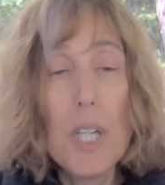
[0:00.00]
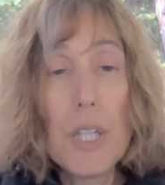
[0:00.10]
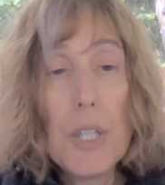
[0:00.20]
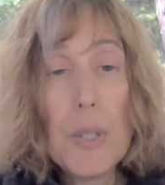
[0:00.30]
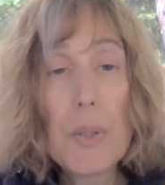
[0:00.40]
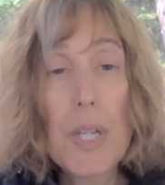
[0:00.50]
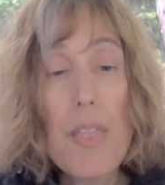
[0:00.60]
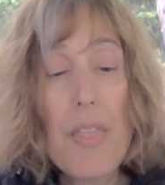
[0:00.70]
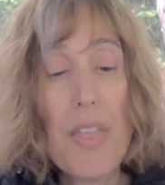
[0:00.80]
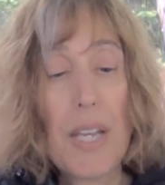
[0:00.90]
you
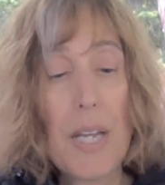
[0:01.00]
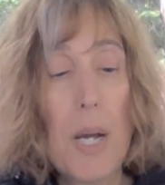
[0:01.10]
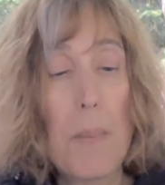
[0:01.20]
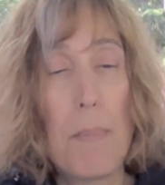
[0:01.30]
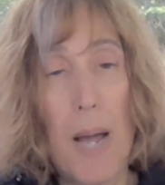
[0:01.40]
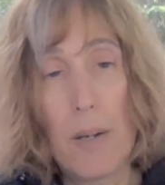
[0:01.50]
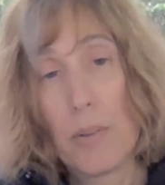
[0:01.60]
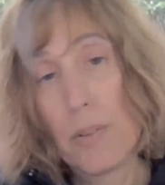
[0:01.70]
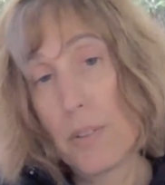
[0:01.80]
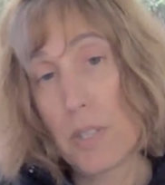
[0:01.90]
can think
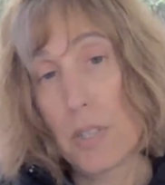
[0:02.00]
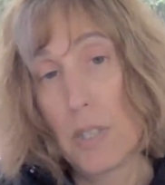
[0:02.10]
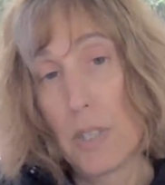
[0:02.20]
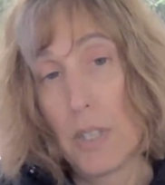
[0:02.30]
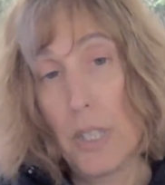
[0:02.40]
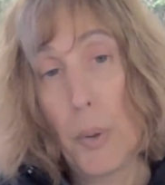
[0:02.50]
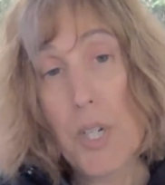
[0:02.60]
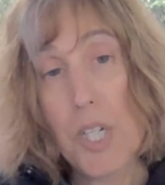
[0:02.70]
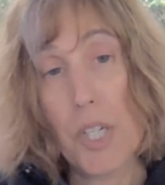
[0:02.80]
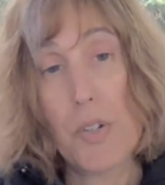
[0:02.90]
about
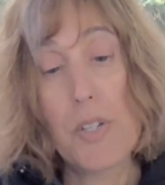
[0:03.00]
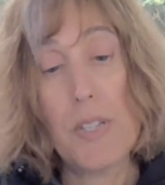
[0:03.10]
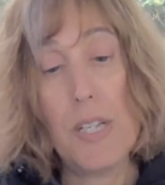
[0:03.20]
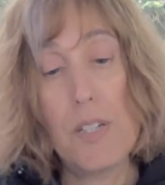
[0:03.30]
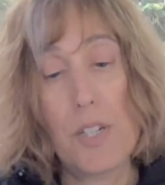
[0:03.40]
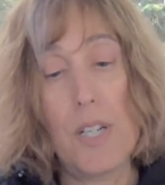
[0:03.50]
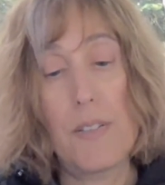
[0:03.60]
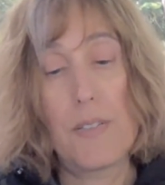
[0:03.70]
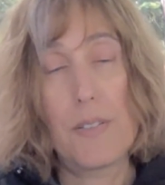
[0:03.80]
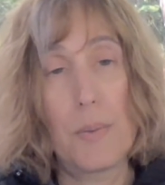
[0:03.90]
your children's
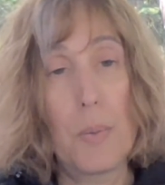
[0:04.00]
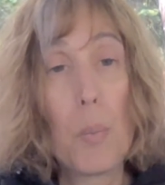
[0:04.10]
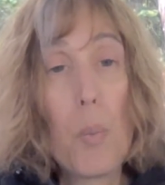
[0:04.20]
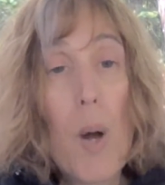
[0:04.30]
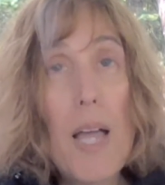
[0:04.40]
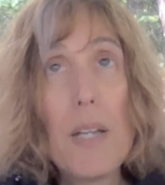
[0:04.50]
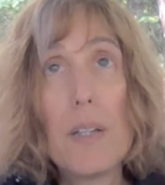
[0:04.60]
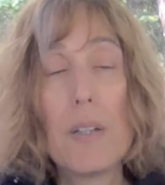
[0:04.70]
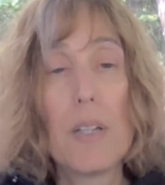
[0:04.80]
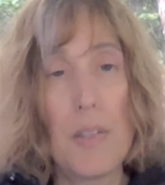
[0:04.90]
interests and what
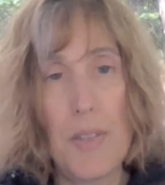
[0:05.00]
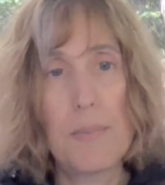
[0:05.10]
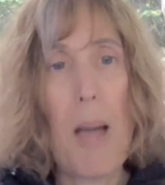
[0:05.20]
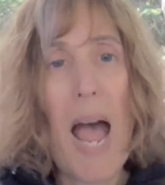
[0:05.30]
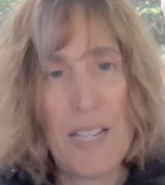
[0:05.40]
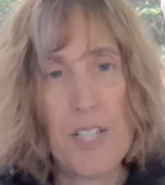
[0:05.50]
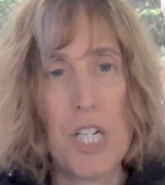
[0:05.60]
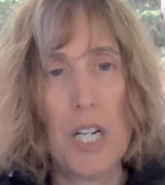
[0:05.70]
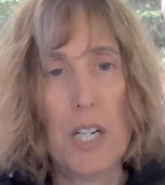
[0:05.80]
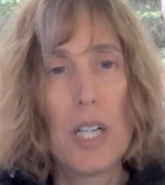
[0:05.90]
in this past
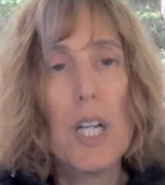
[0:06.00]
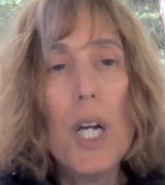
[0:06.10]
year